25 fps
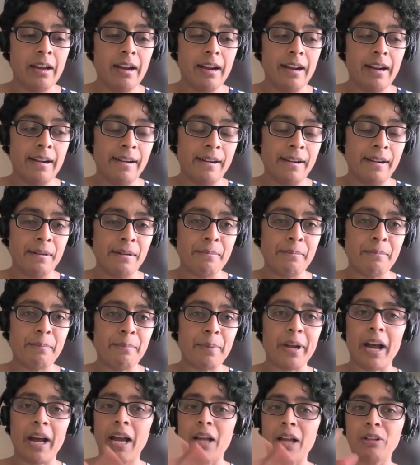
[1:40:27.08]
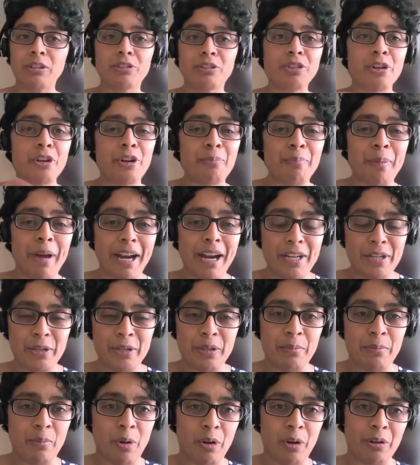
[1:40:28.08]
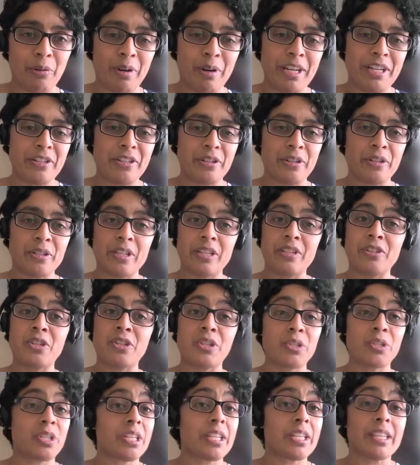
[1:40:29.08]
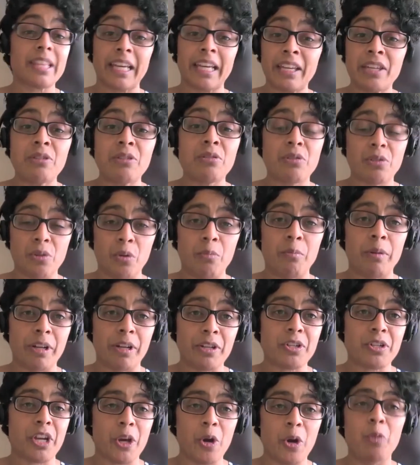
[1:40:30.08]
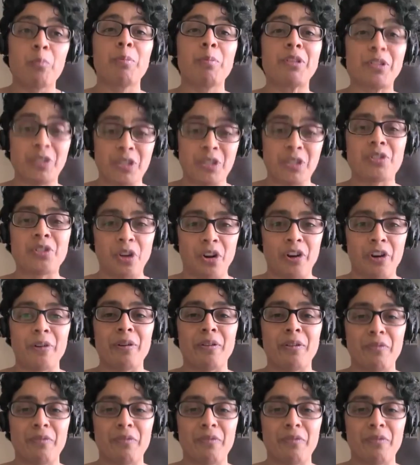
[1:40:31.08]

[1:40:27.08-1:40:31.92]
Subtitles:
But I'll turn back to the moderators and just thank you so much. I hope it's the start of